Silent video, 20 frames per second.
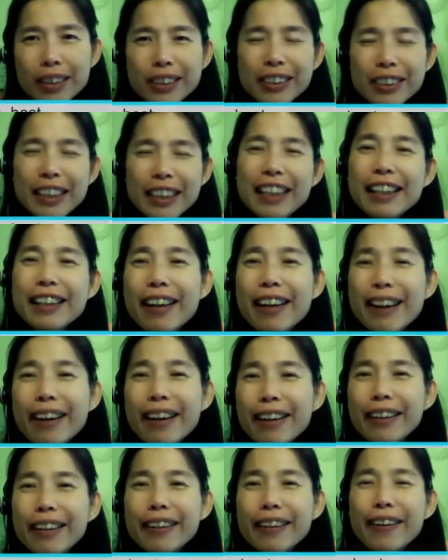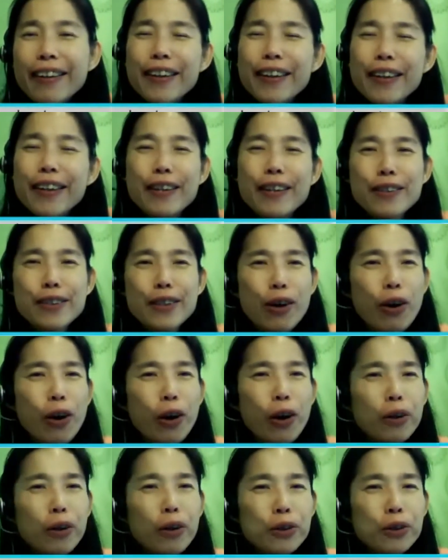So Eli is the
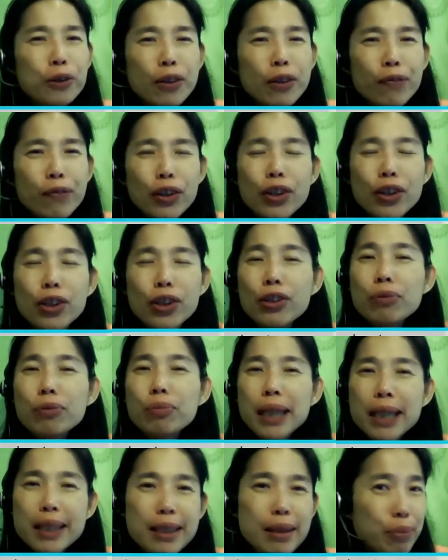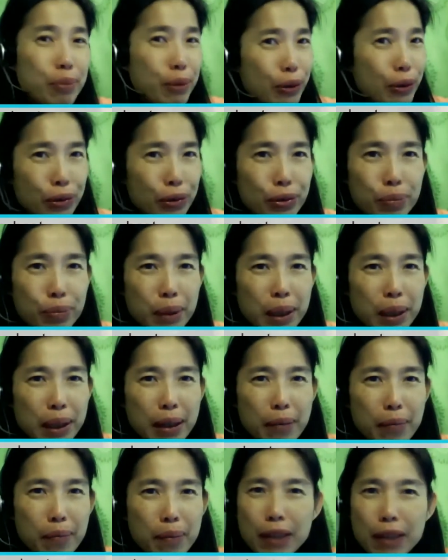host of a new meetup group
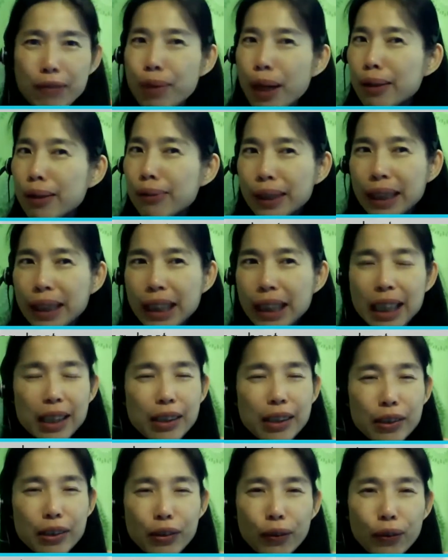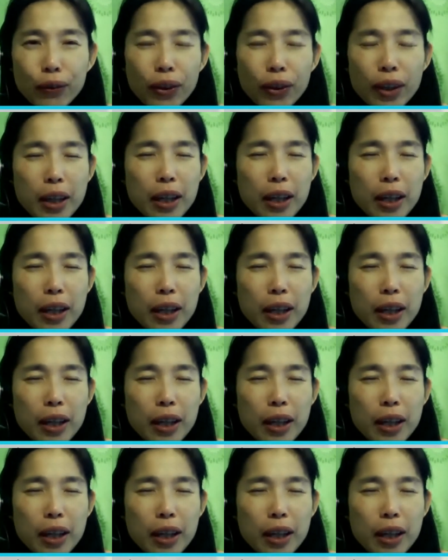um, in Beverly Hills.